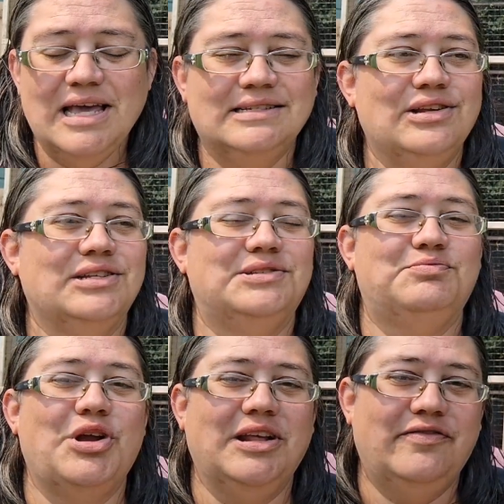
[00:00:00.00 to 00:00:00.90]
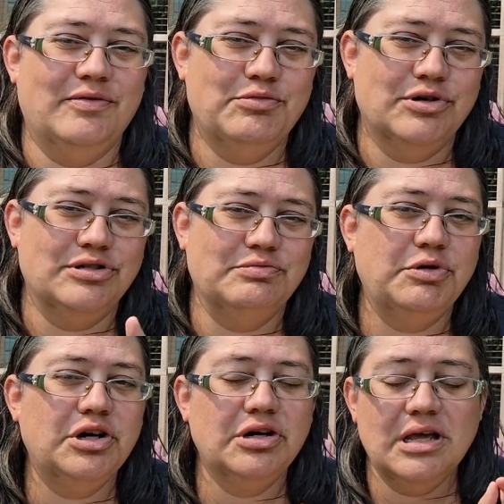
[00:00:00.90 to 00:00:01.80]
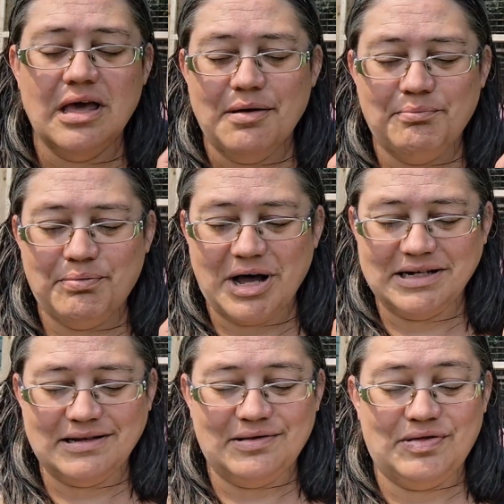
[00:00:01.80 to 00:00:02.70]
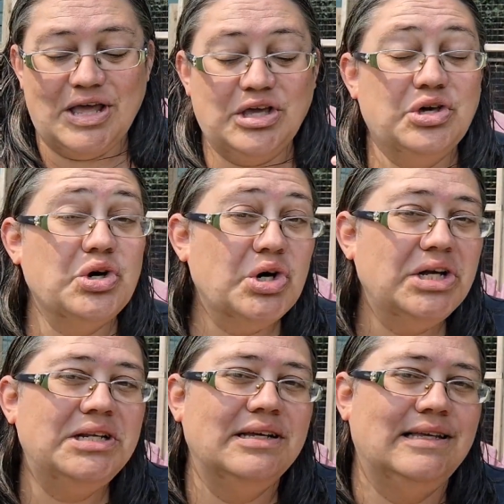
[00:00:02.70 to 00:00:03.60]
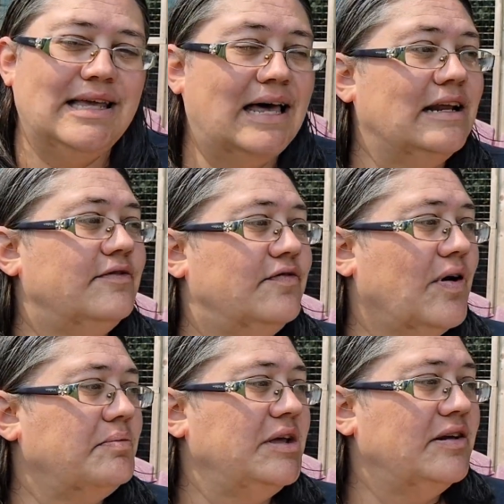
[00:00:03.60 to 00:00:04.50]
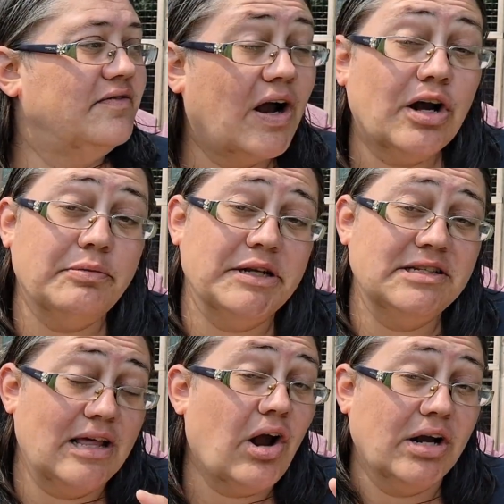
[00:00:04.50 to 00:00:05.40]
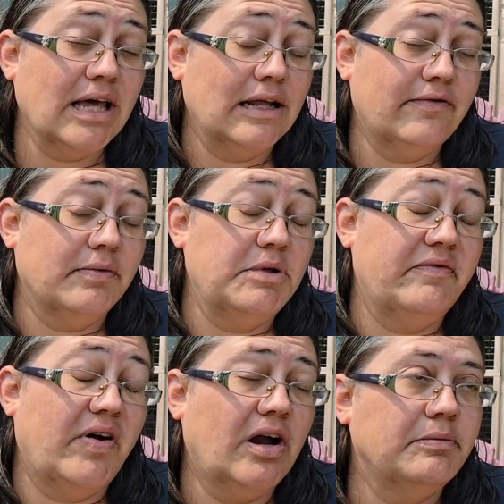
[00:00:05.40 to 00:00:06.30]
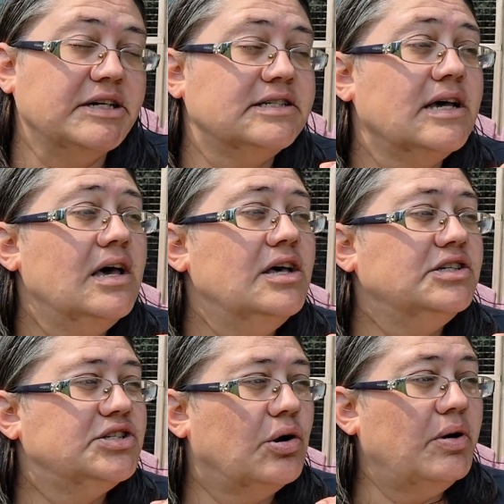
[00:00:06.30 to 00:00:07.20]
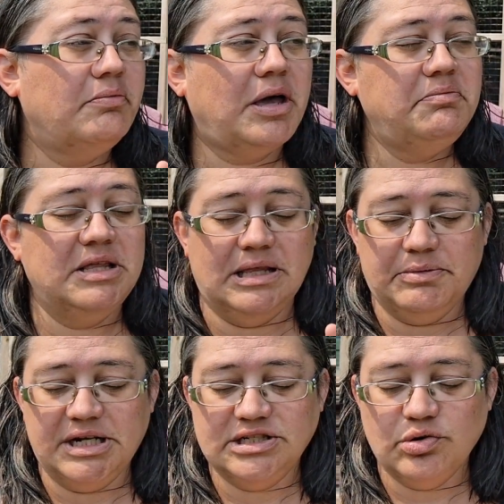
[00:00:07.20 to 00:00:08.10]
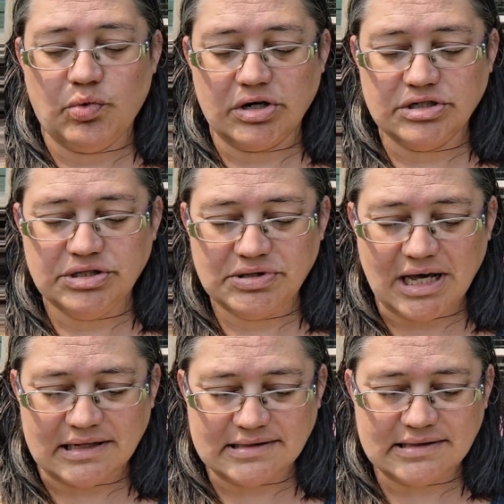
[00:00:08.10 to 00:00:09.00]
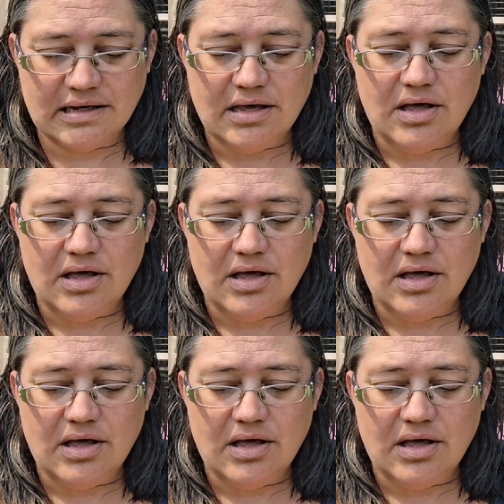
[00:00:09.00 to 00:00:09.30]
It's not spreading from bird to bird, but they could get it from the environment. They are getting it from the environment. So it might be limited to one or two ducks.